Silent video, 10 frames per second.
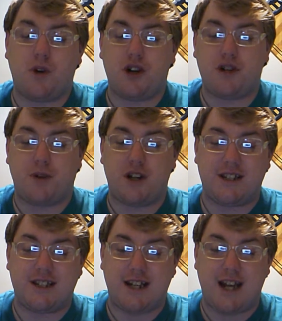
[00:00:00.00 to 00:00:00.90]
I did
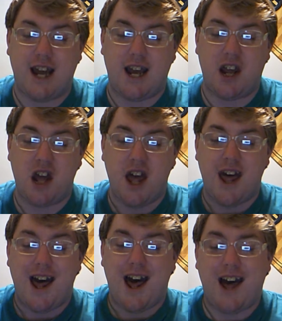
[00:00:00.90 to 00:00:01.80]
run some
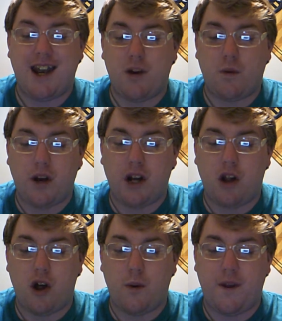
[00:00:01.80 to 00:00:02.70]
Twitter sprints
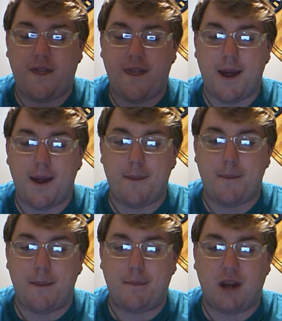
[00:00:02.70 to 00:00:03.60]
today. I
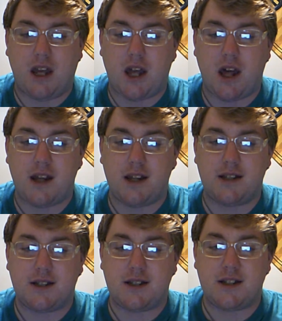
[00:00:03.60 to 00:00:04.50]
didn't read along with
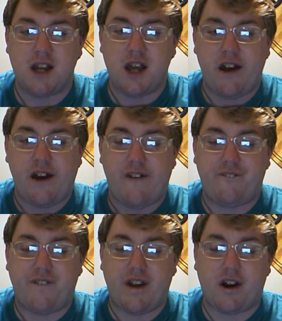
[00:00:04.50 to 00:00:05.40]
them
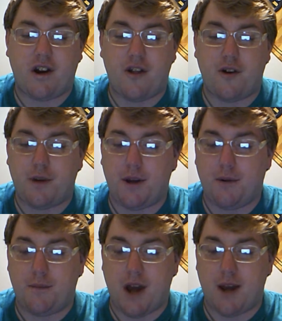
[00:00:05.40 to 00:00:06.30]
because
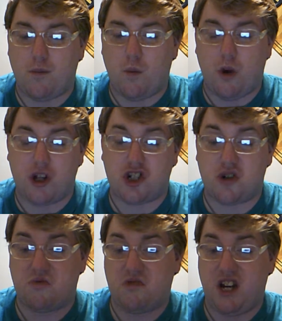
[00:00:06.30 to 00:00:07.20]
I figured
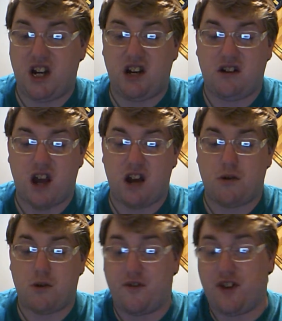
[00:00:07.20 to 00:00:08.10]
other people might
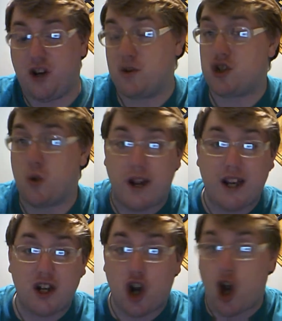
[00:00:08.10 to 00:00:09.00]
want to
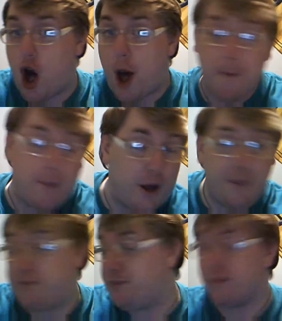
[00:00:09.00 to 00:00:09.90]
read. I don't know if
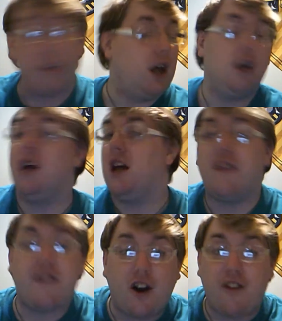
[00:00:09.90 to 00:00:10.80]
anyone joined or
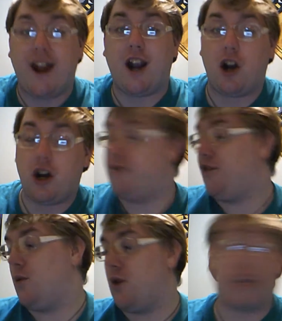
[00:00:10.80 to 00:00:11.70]
not, but
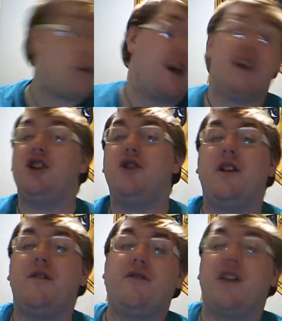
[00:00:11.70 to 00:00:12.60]
they're
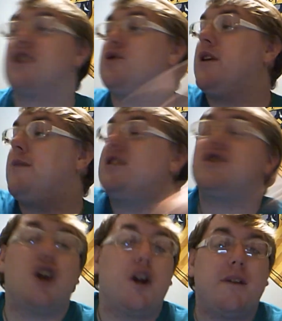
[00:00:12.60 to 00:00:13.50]
there if you want to go
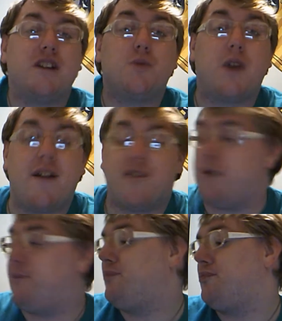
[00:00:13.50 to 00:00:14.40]
ahead and do them for like
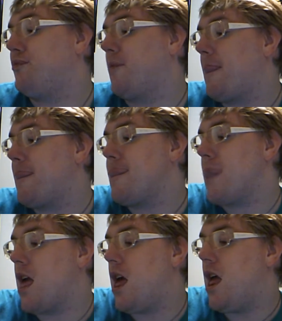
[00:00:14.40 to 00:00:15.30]
20 minutes, 30 minutes,
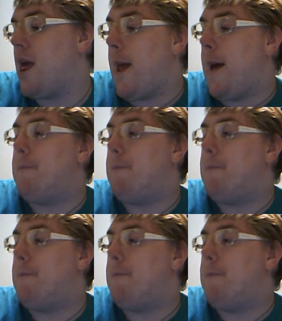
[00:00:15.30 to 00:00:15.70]
whatever.